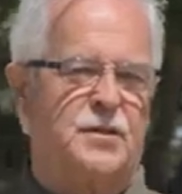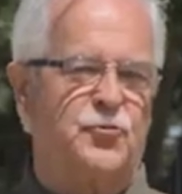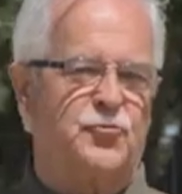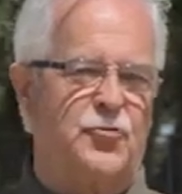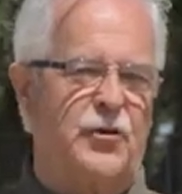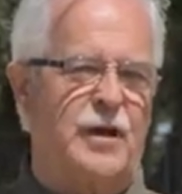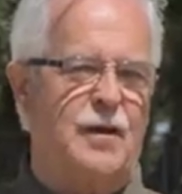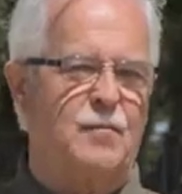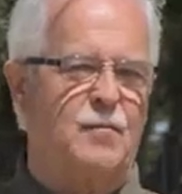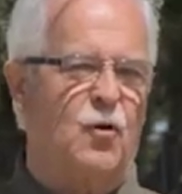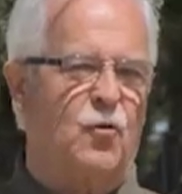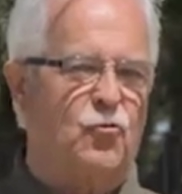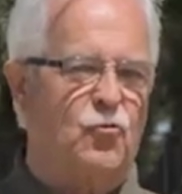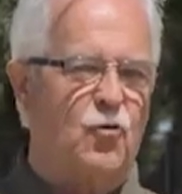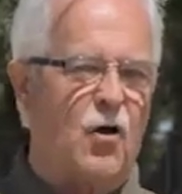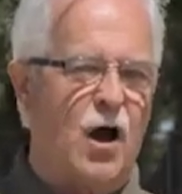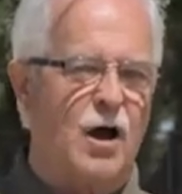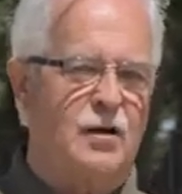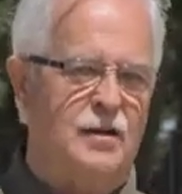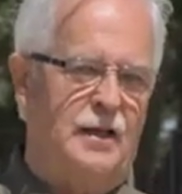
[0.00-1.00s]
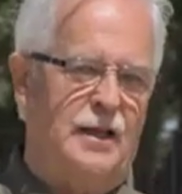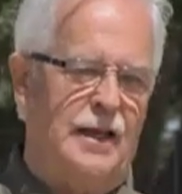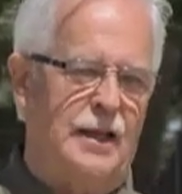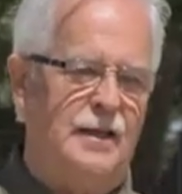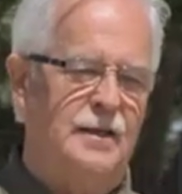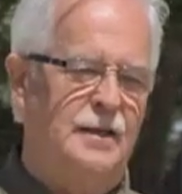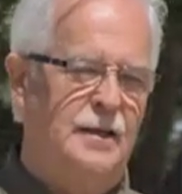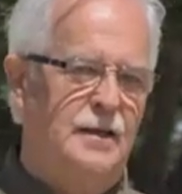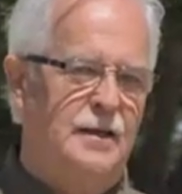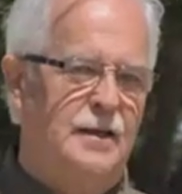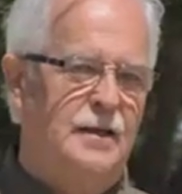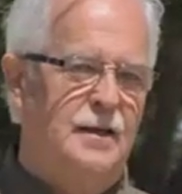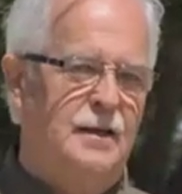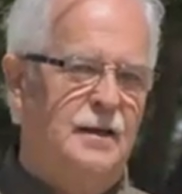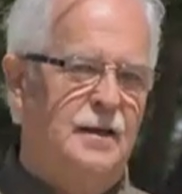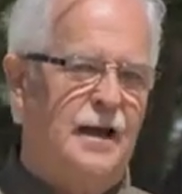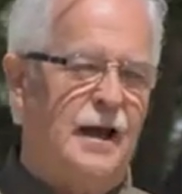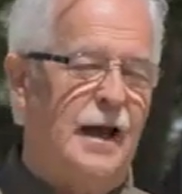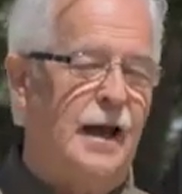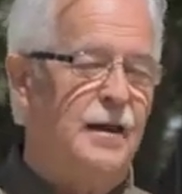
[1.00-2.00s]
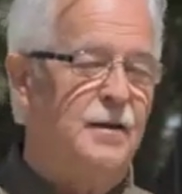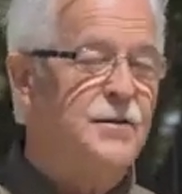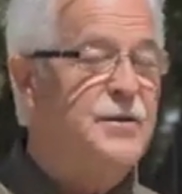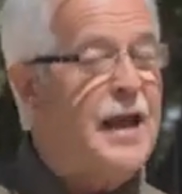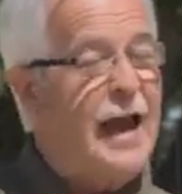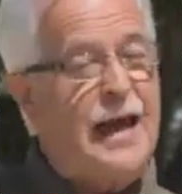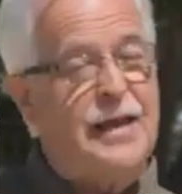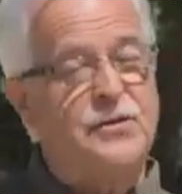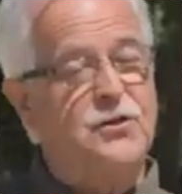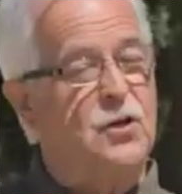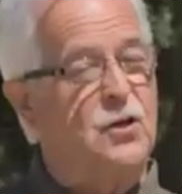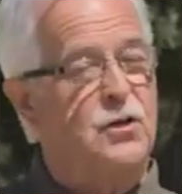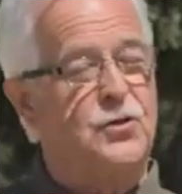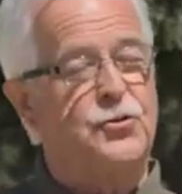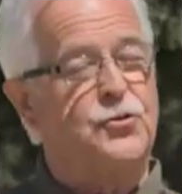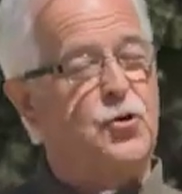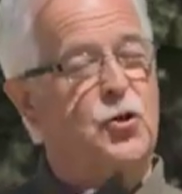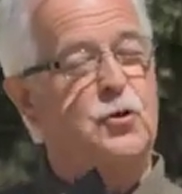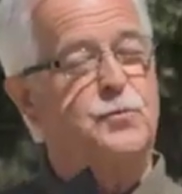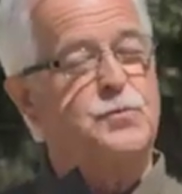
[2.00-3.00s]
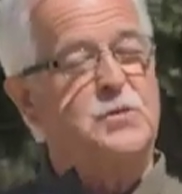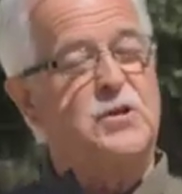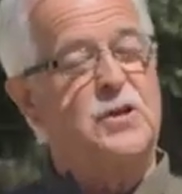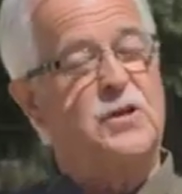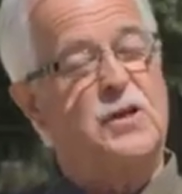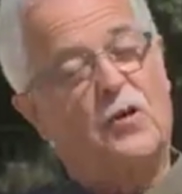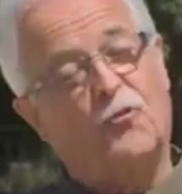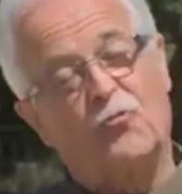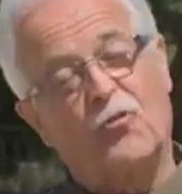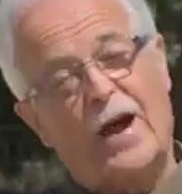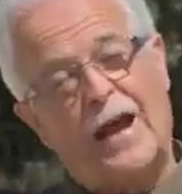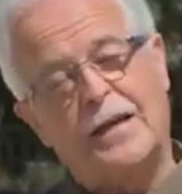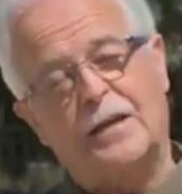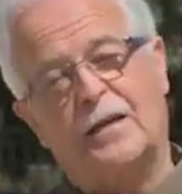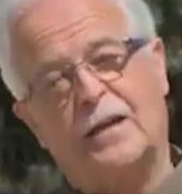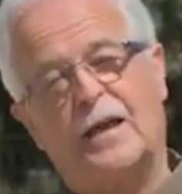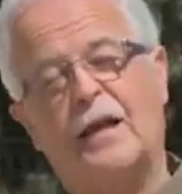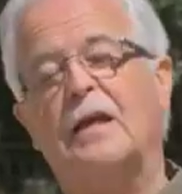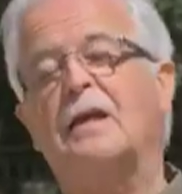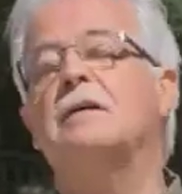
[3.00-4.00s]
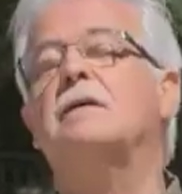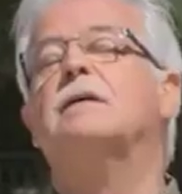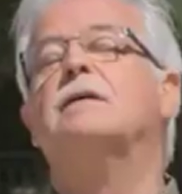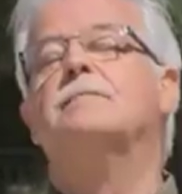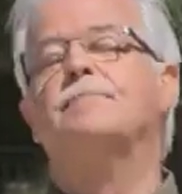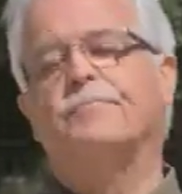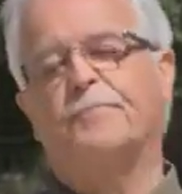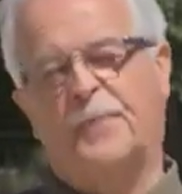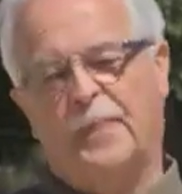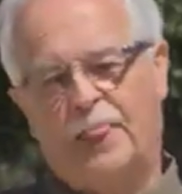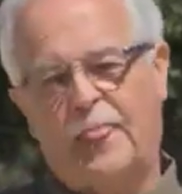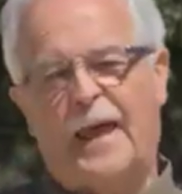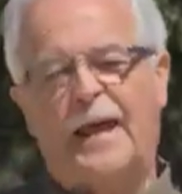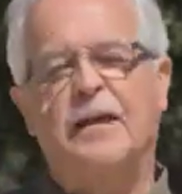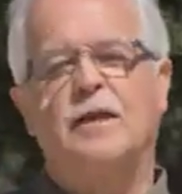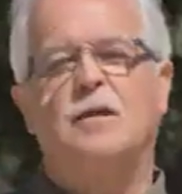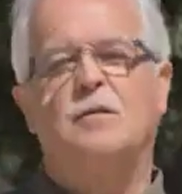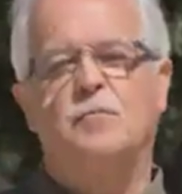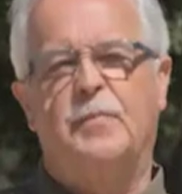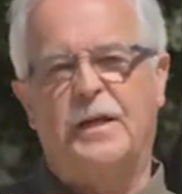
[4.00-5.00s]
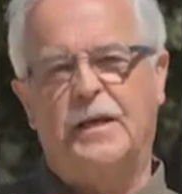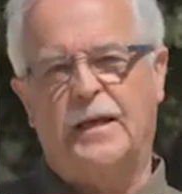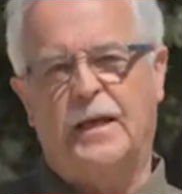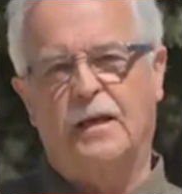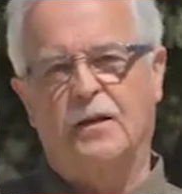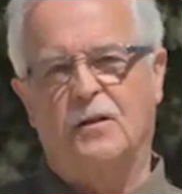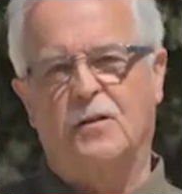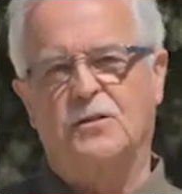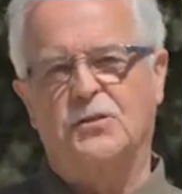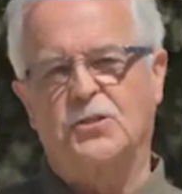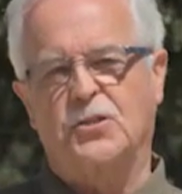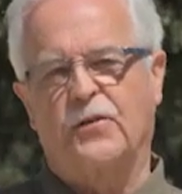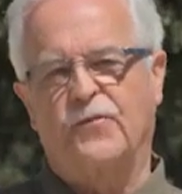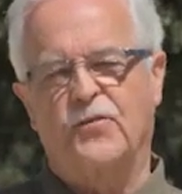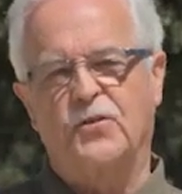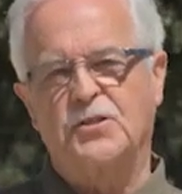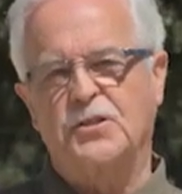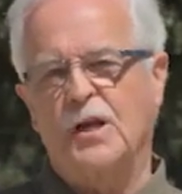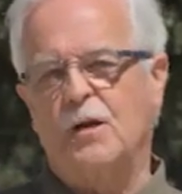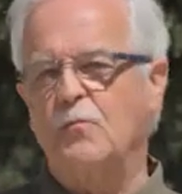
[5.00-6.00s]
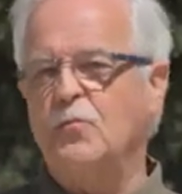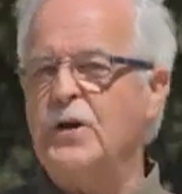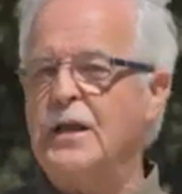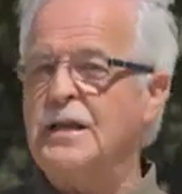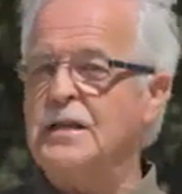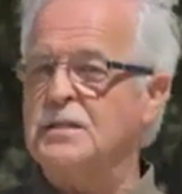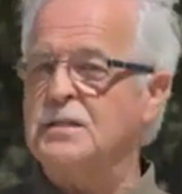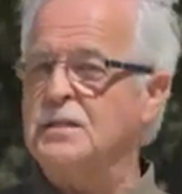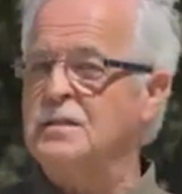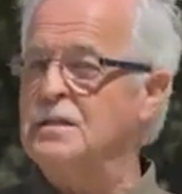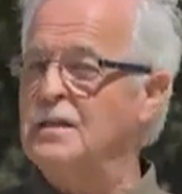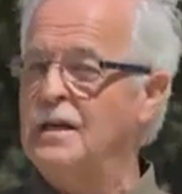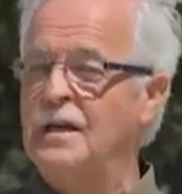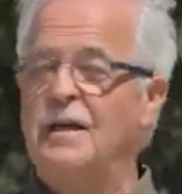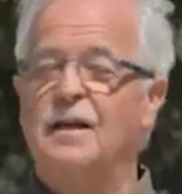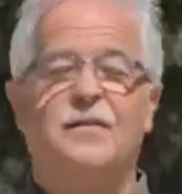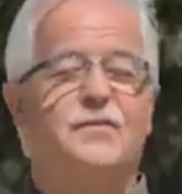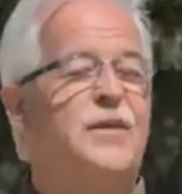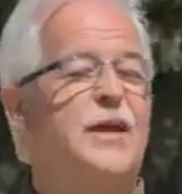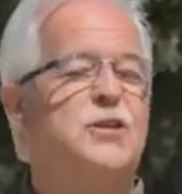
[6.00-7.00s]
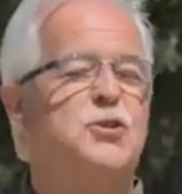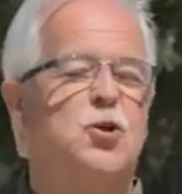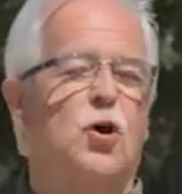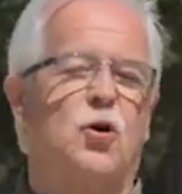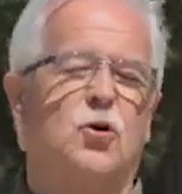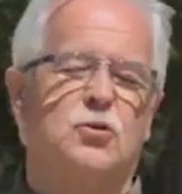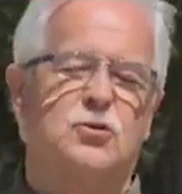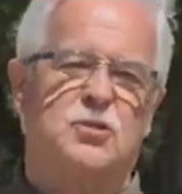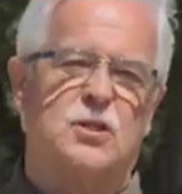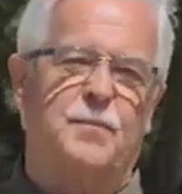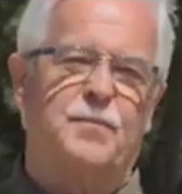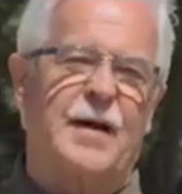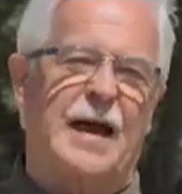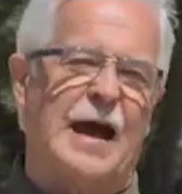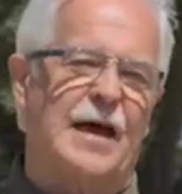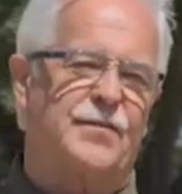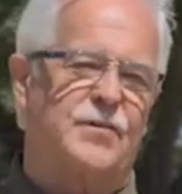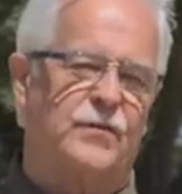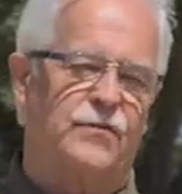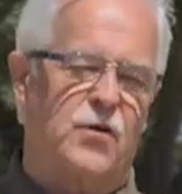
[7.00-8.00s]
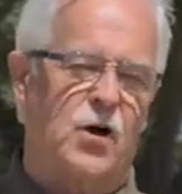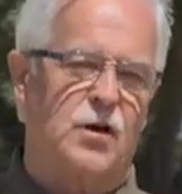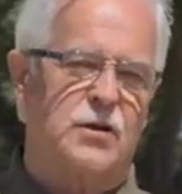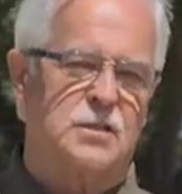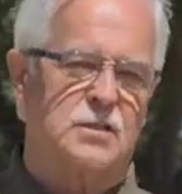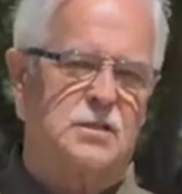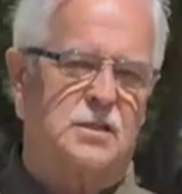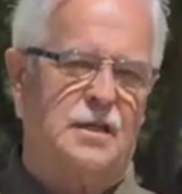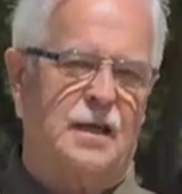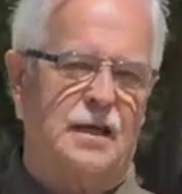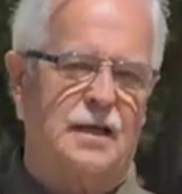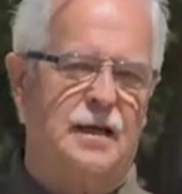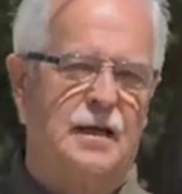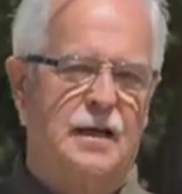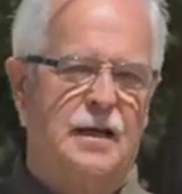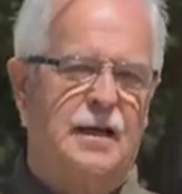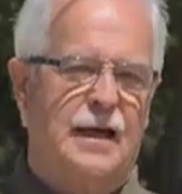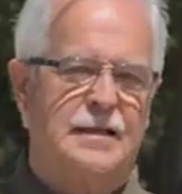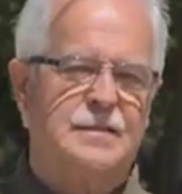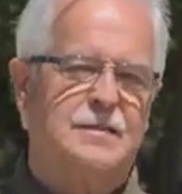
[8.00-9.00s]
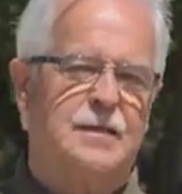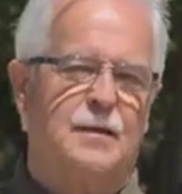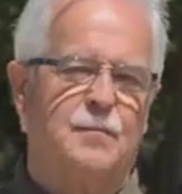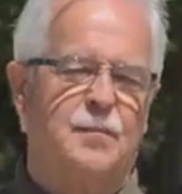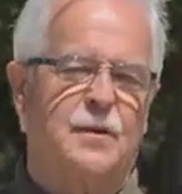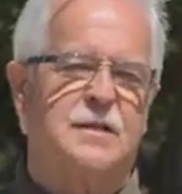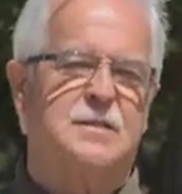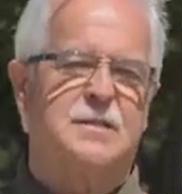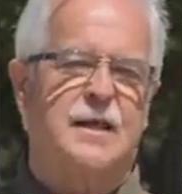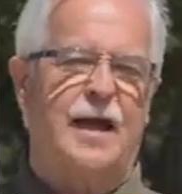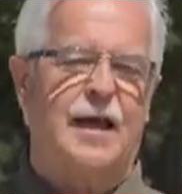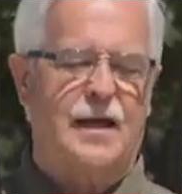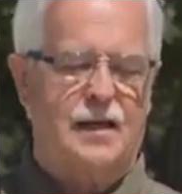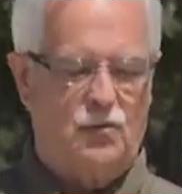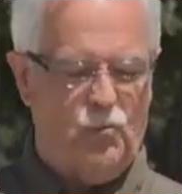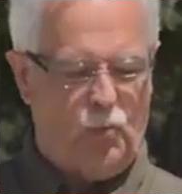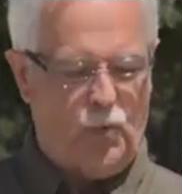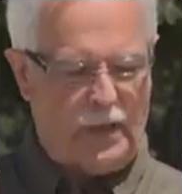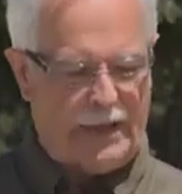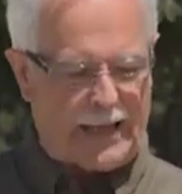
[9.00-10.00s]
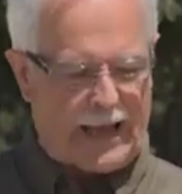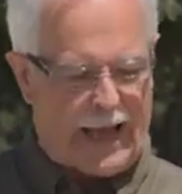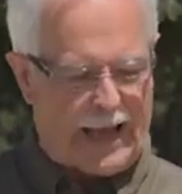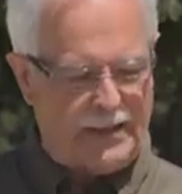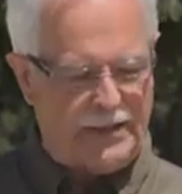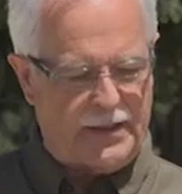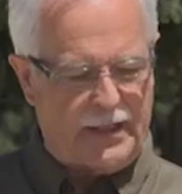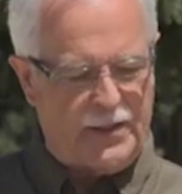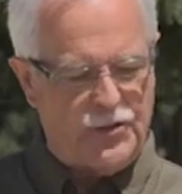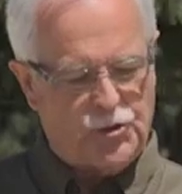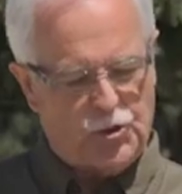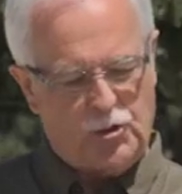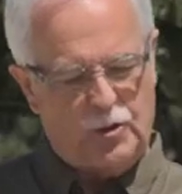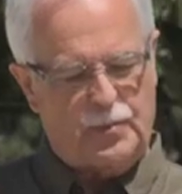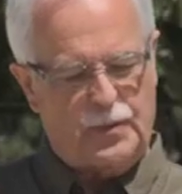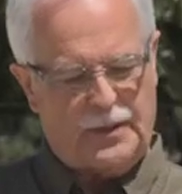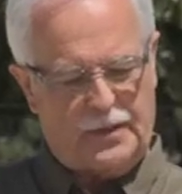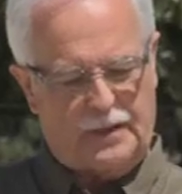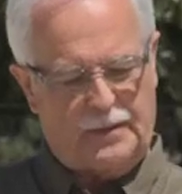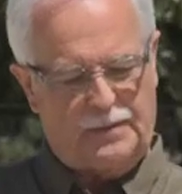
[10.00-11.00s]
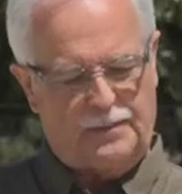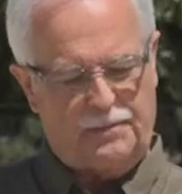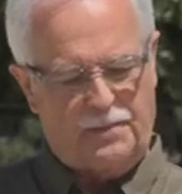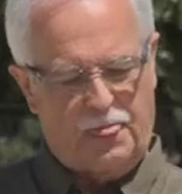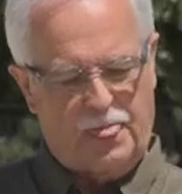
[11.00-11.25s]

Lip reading: the dream wrongly and Daniel interprets it rightly, they can be killed. So for some reason, they chose the path of honesty and simply said, we can't interpret it.